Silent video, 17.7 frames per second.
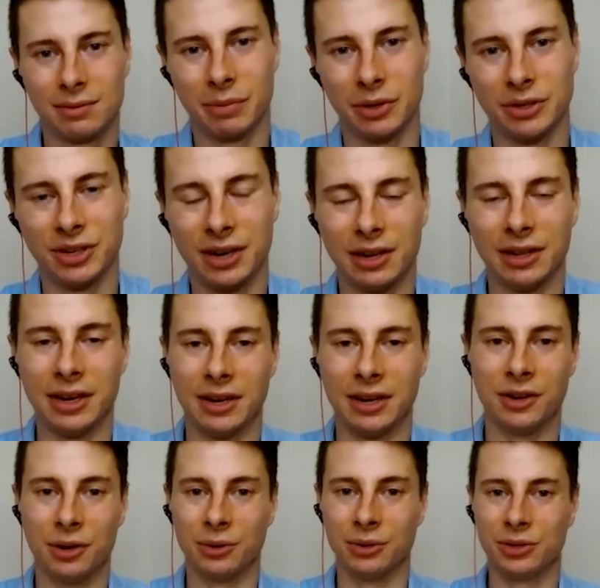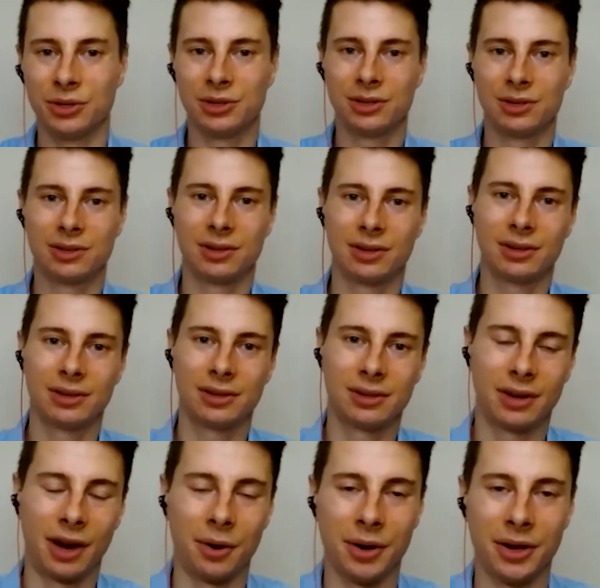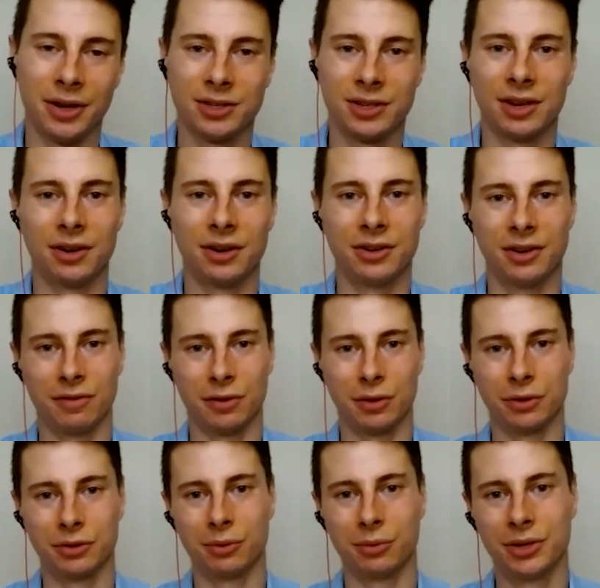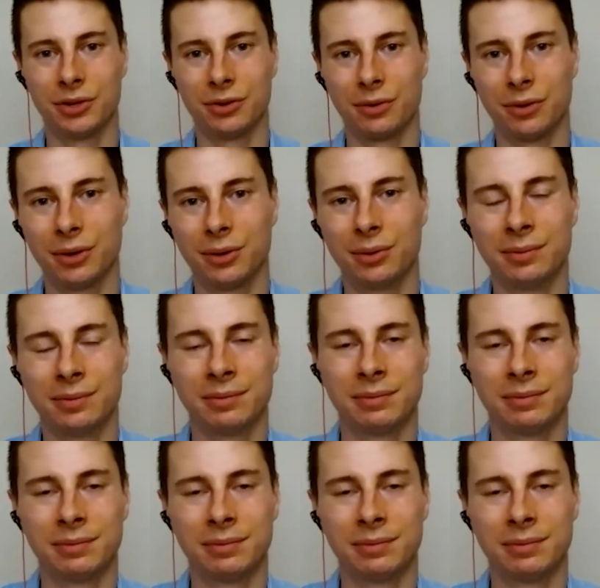particularly in those areas that are difficult to reach for you?